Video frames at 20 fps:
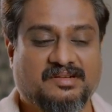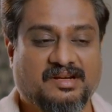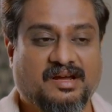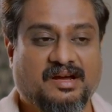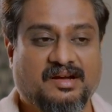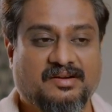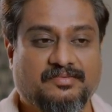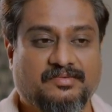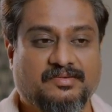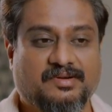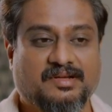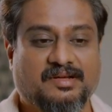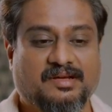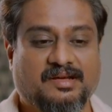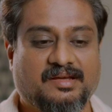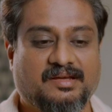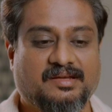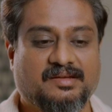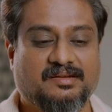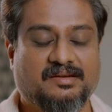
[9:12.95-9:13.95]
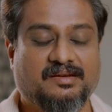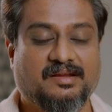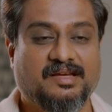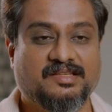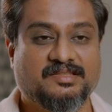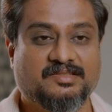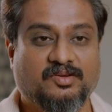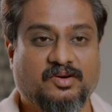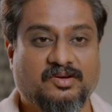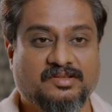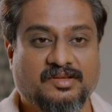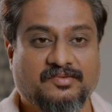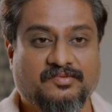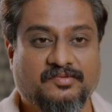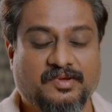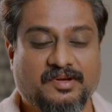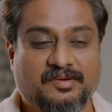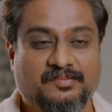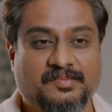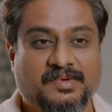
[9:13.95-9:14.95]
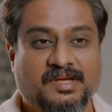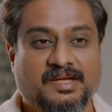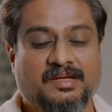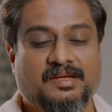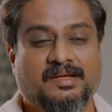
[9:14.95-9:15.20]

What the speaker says: draft and I saw the film,